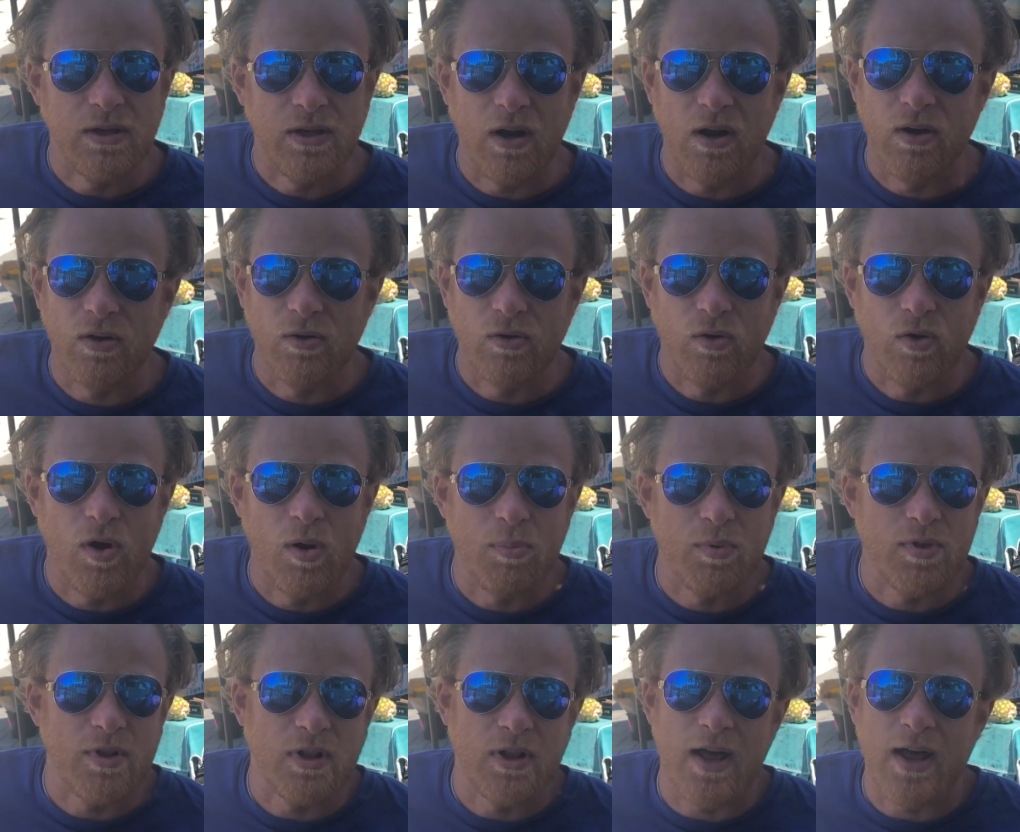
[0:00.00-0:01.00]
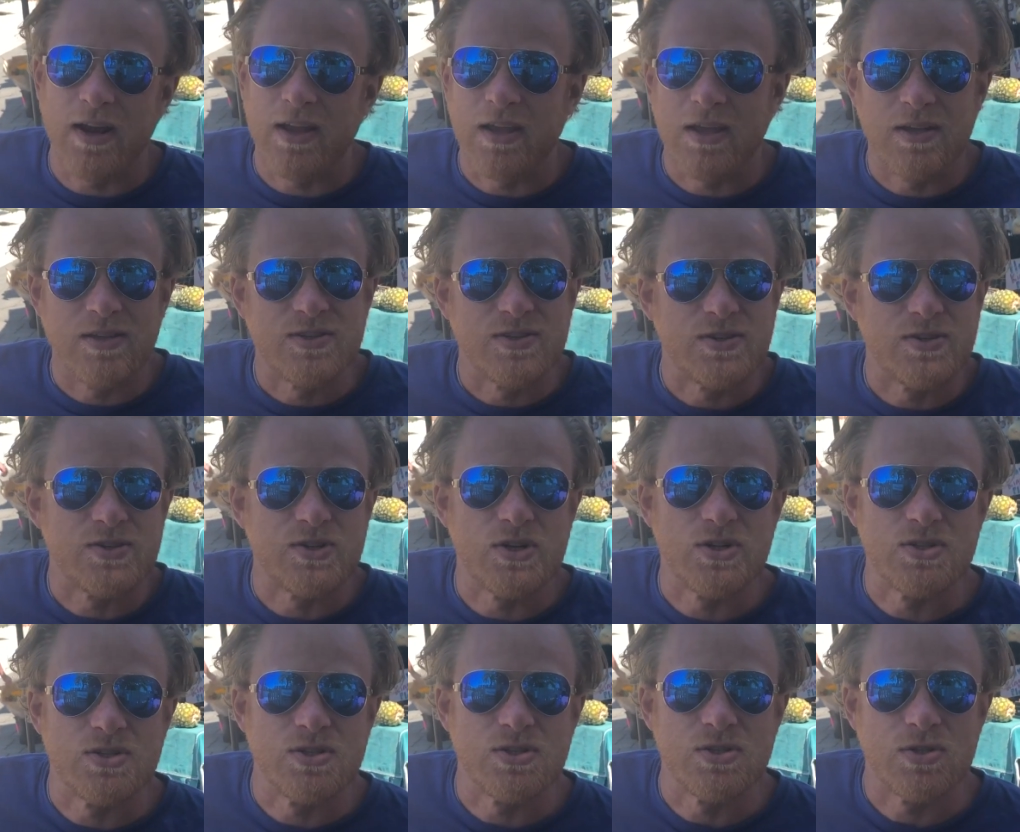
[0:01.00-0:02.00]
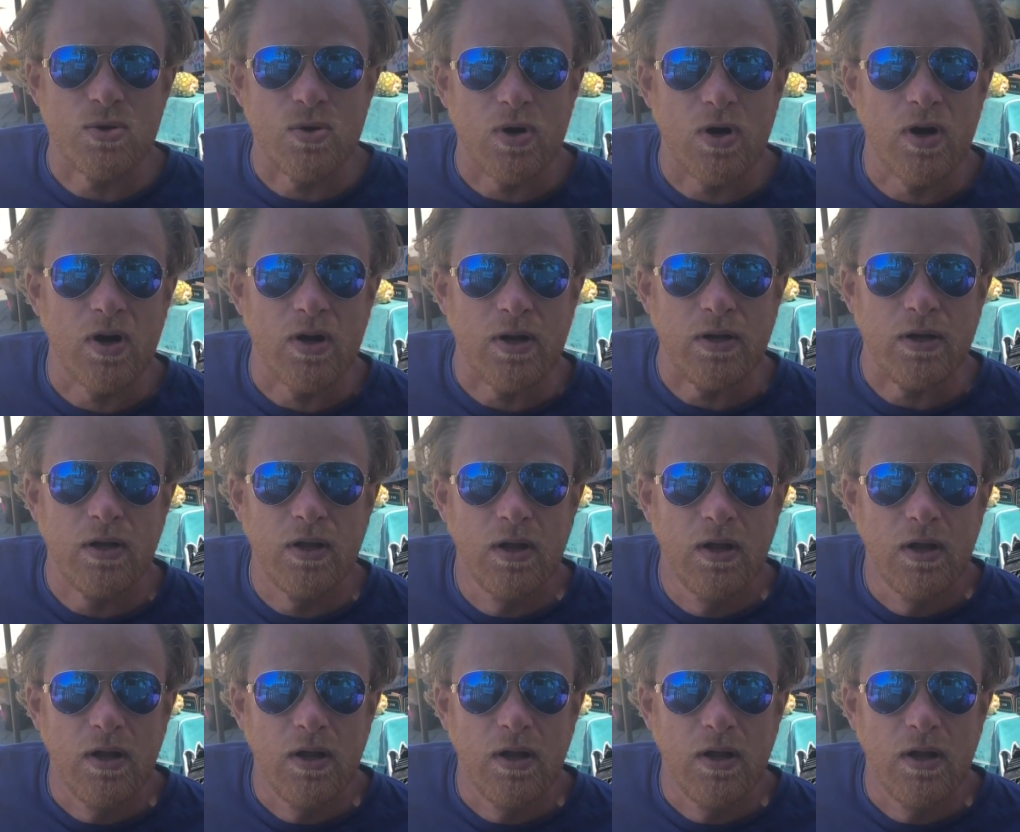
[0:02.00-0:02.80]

You know, grew up with a lot of kids on the Jersey Shore, and,